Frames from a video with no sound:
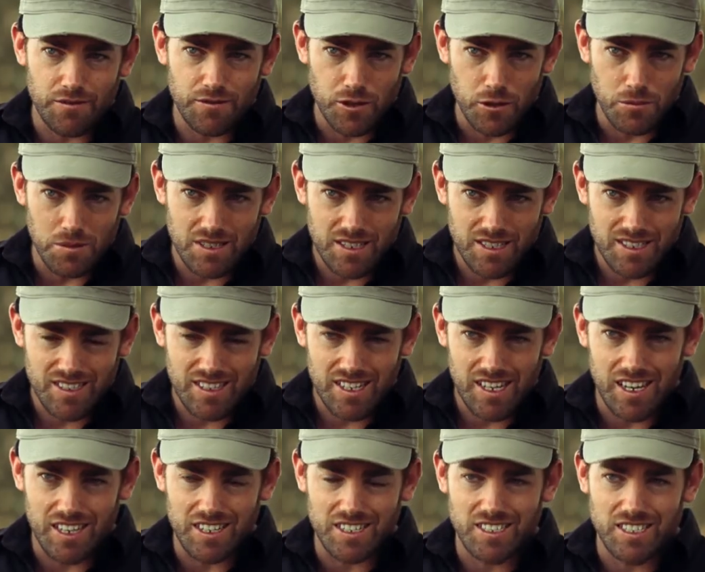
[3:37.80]
film it
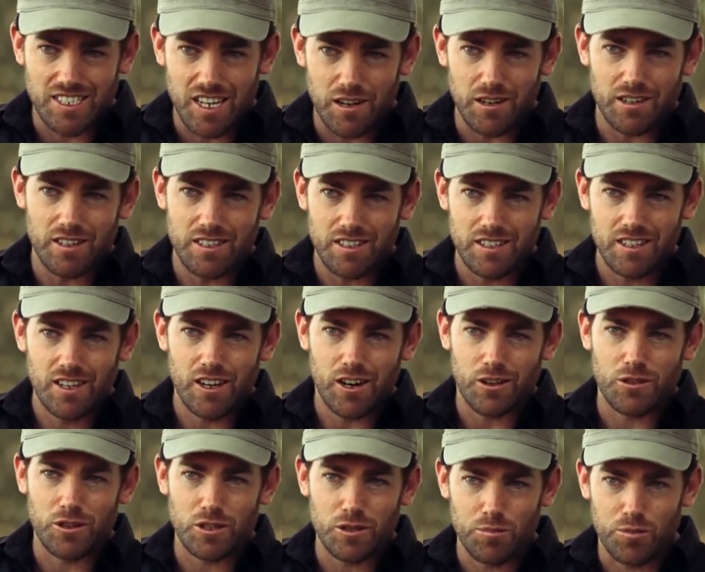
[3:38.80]
and send
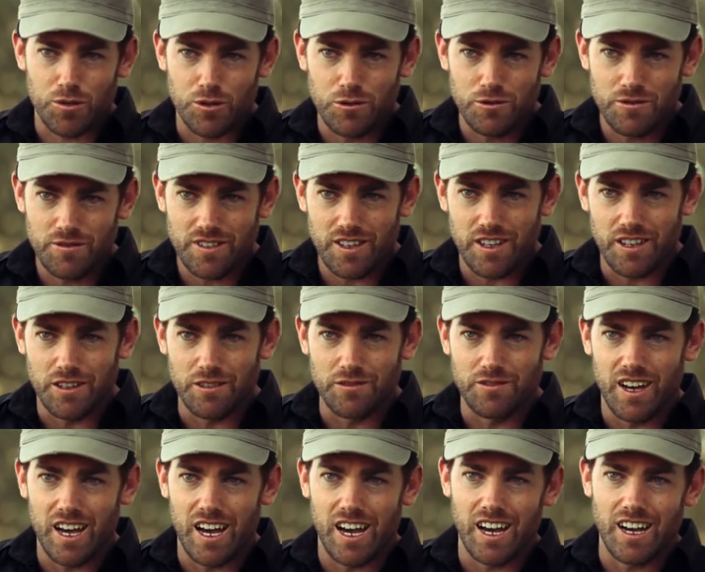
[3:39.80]
across proof of
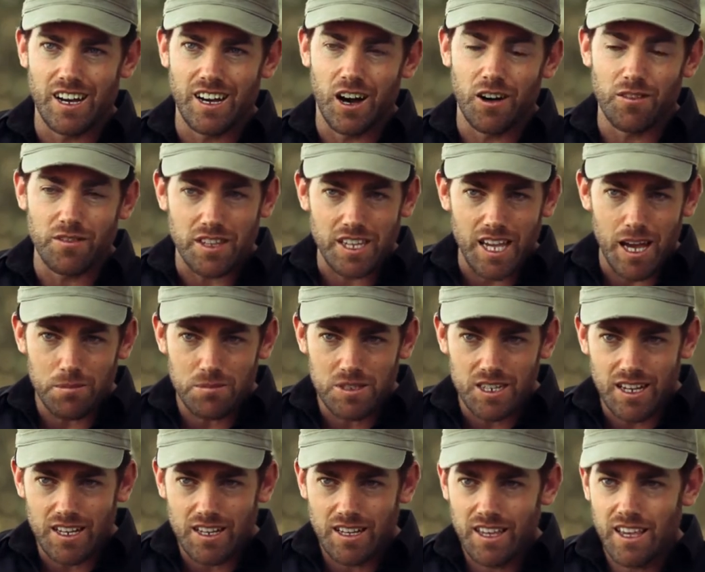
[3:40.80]
the
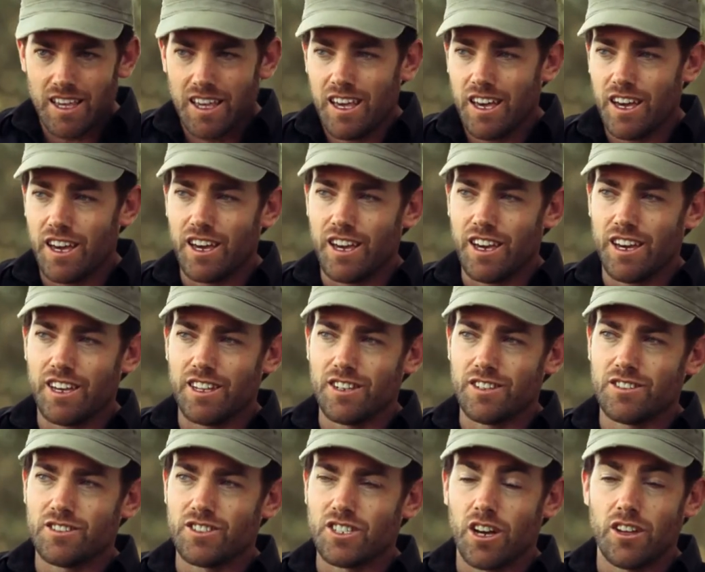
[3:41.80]
capture,
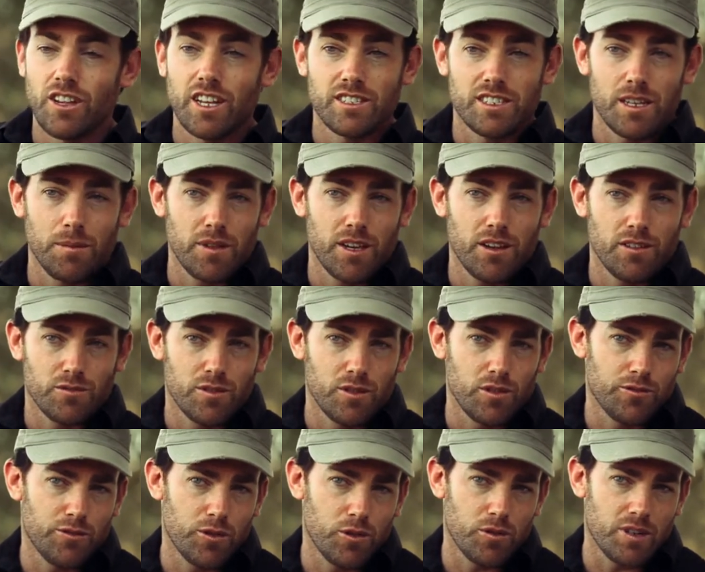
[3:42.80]
and so that's something else we
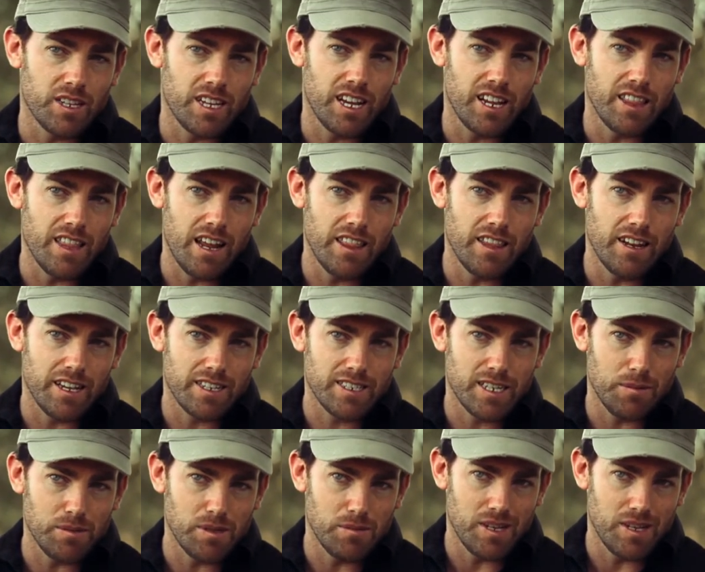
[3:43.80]
look forward to getting that in the next couple of